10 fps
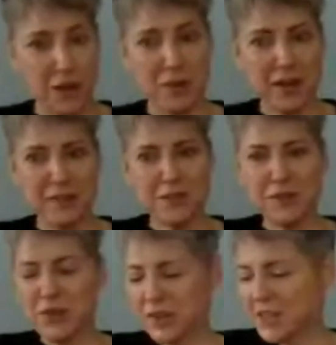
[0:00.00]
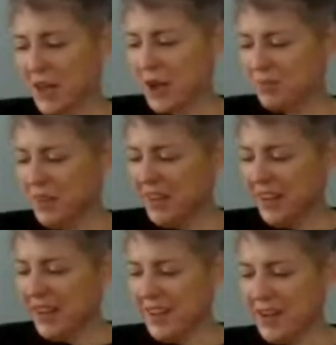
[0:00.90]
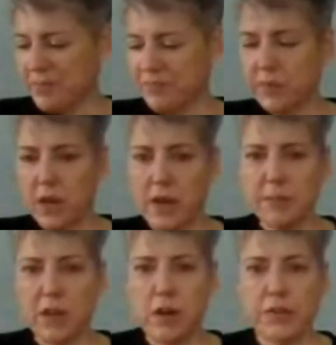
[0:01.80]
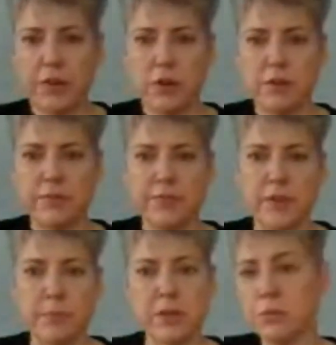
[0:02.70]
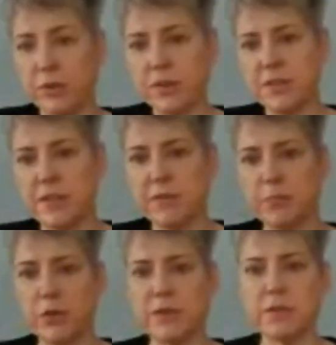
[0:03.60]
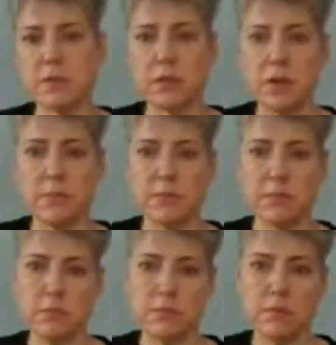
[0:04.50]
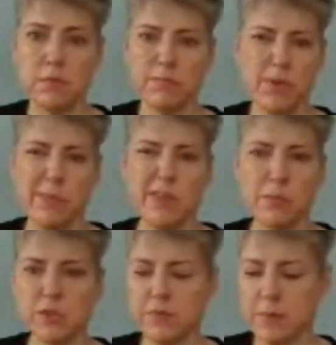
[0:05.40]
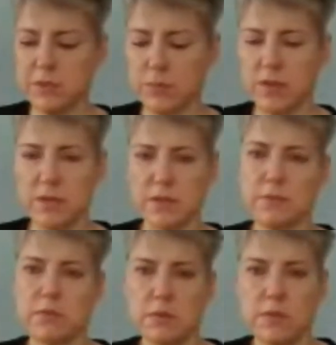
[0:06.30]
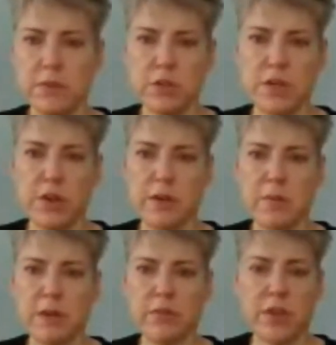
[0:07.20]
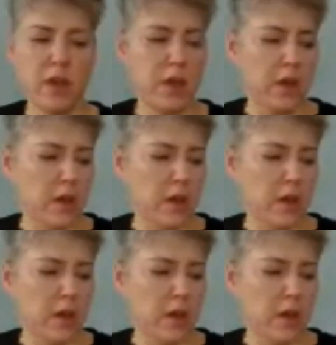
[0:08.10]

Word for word: so I've been at this a long time. Um, I'm the author of a bunch of books, seven books. Um, probably the most famous one is The Vegetarian Myth.